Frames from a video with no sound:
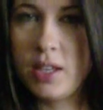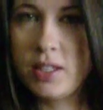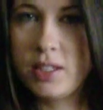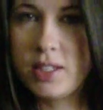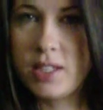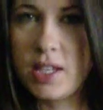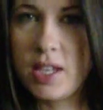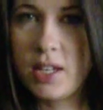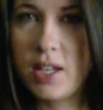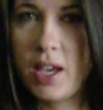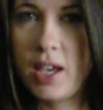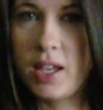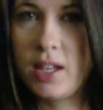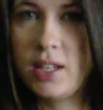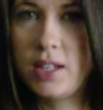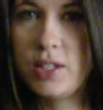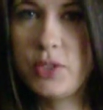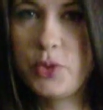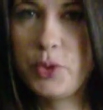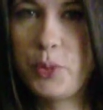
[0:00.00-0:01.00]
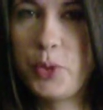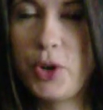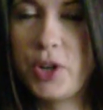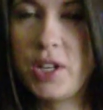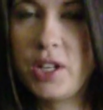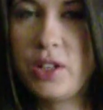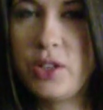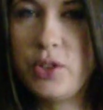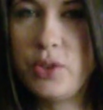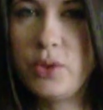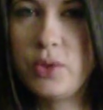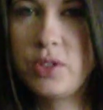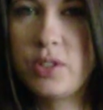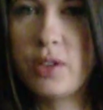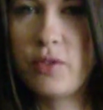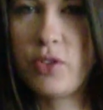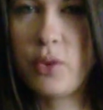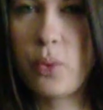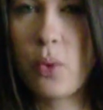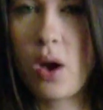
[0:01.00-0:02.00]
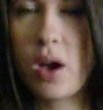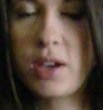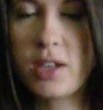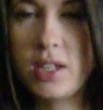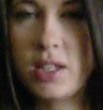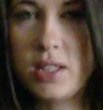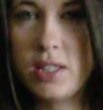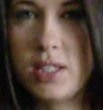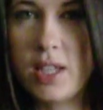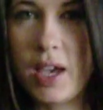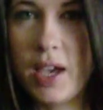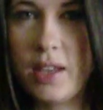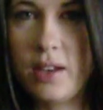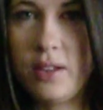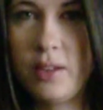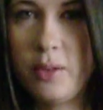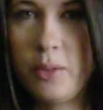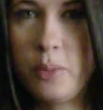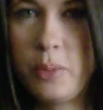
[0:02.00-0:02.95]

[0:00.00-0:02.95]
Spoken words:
CNN is reporting news of the walking dead,